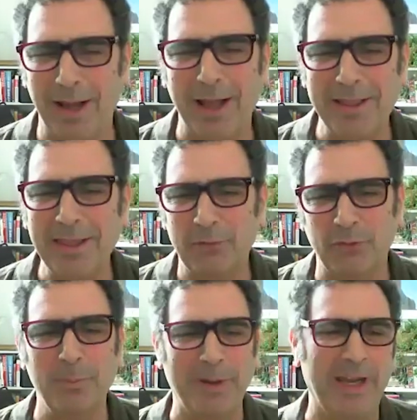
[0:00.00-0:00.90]
I think
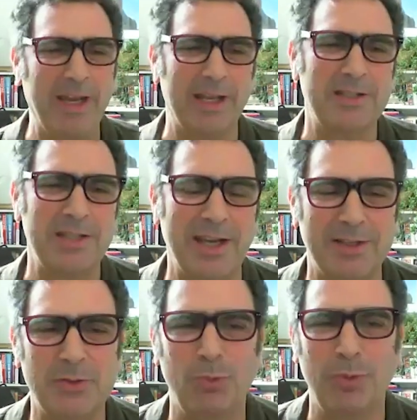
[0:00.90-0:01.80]
for me,
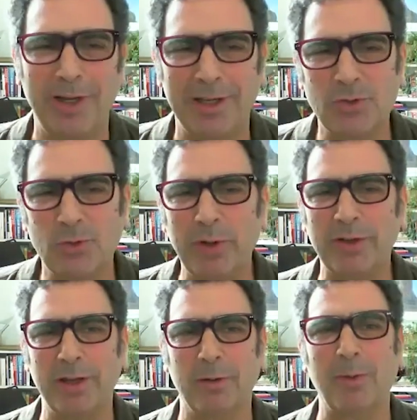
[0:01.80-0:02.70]
it's
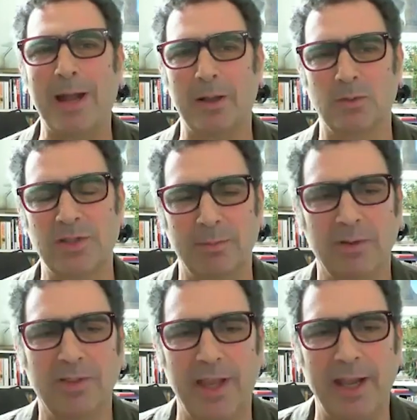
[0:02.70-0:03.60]
really around some
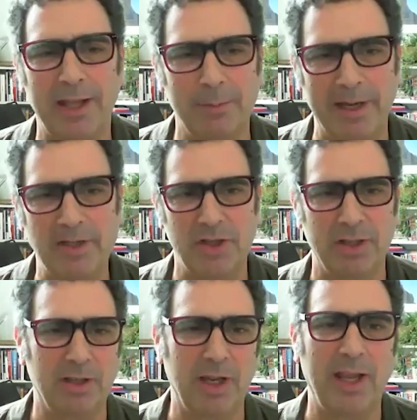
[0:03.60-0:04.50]
of the
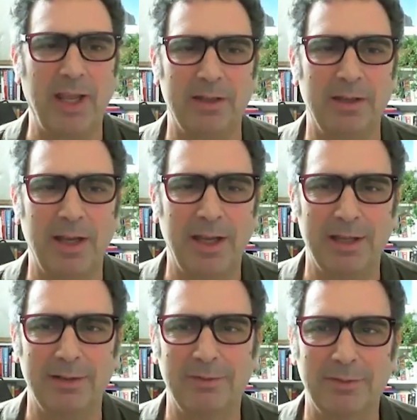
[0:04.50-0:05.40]
animation
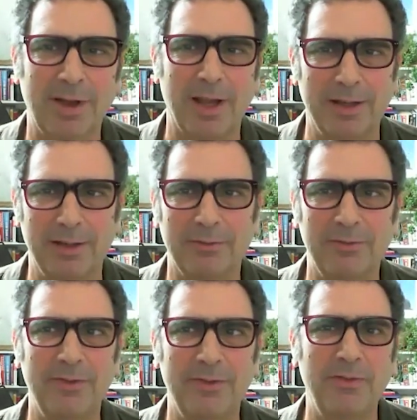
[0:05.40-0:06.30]
and kind of
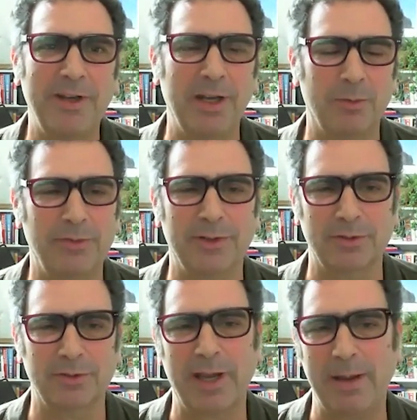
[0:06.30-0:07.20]
video
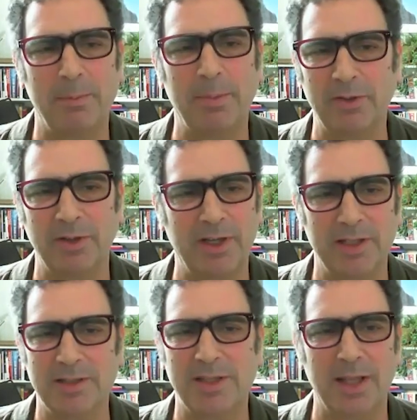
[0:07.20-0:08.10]
filter
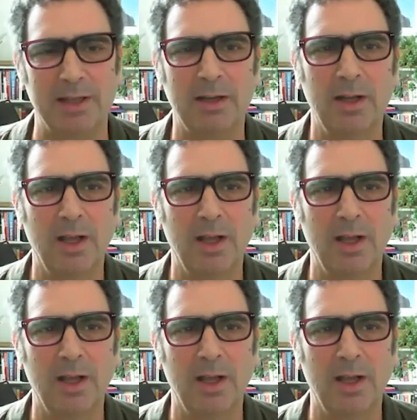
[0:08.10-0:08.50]
capabilities that